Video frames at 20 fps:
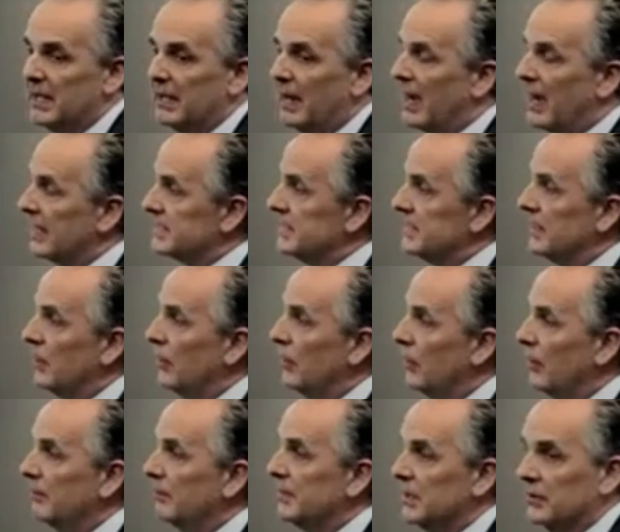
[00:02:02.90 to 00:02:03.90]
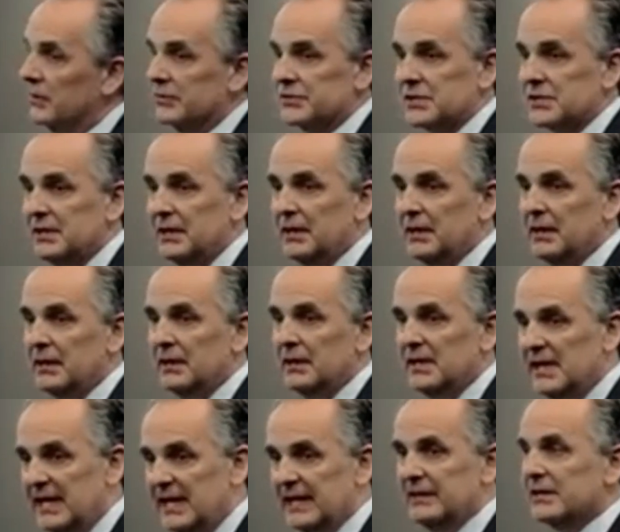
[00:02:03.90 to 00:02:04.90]
million oxycodone pills
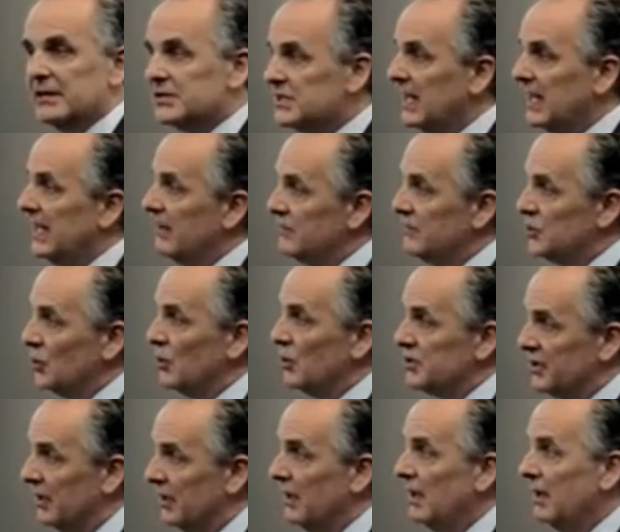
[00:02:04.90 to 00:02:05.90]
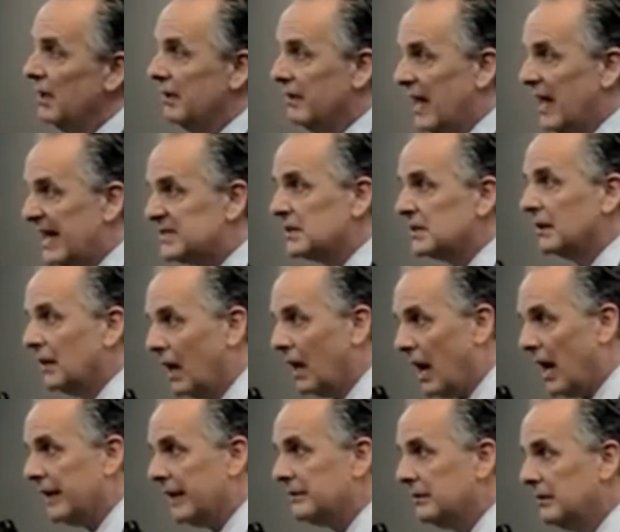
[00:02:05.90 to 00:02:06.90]
in the state of Georgia. That's a
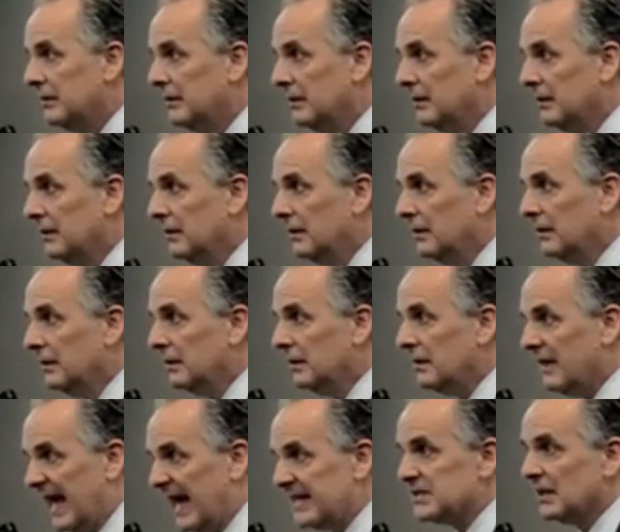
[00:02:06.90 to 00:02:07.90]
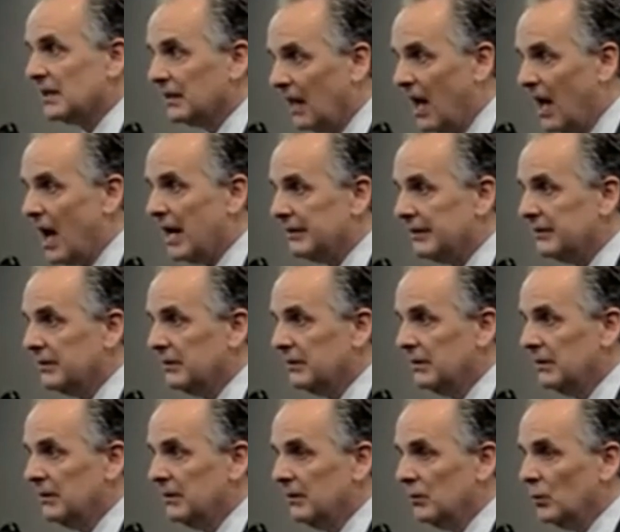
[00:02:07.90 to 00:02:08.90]
lot. That's a lot
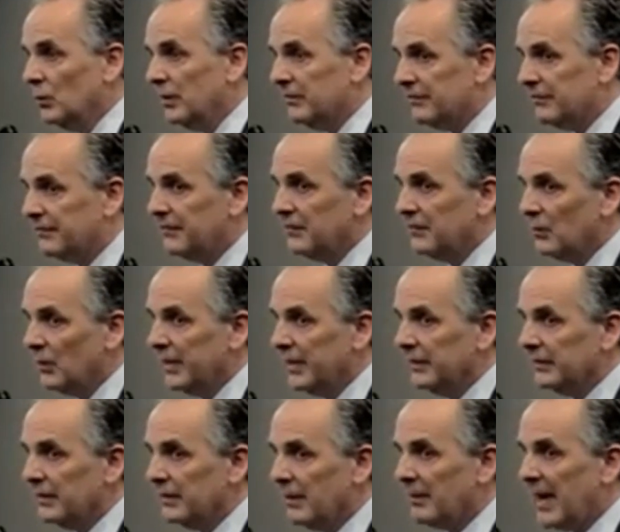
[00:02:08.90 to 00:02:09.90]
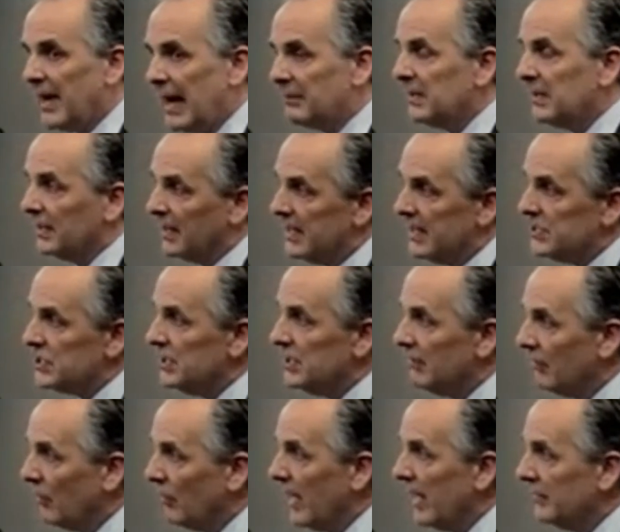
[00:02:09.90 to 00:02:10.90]
with a population
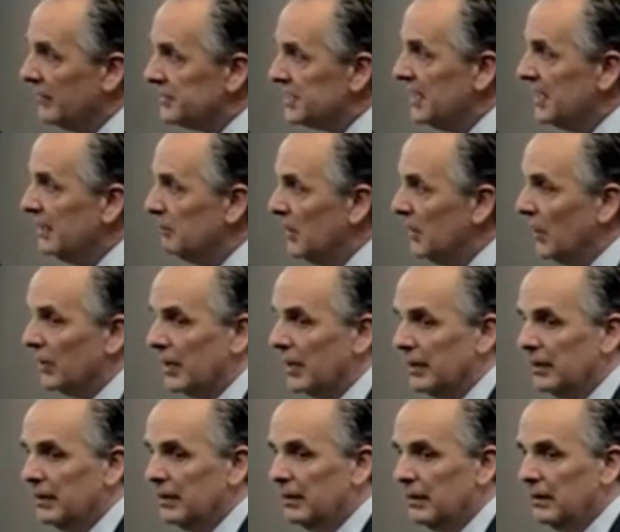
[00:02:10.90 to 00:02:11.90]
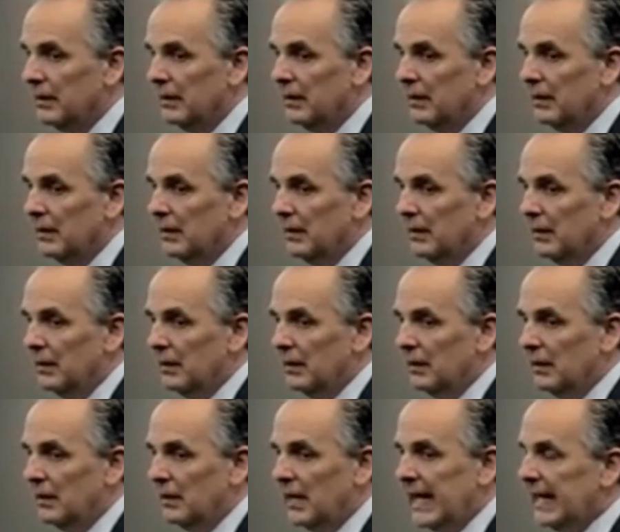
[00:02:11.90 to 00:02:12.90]
of around 10 million.
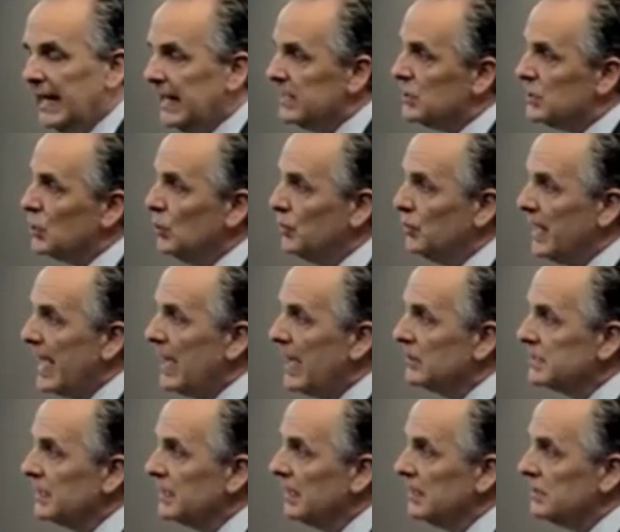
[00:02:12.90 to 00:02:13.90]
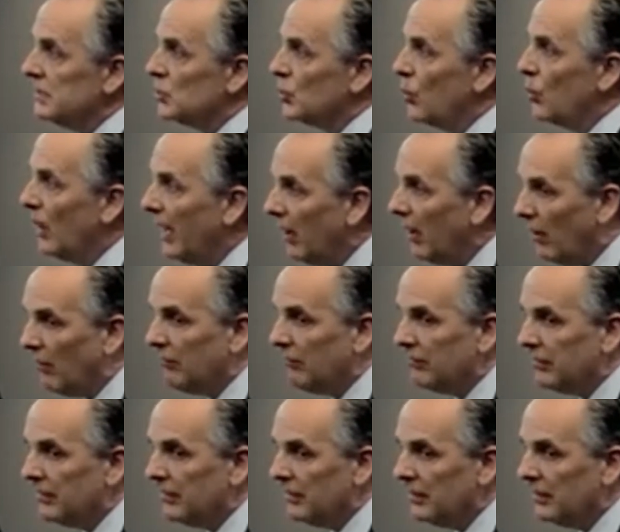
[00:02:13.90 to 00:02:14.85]
And in 2012,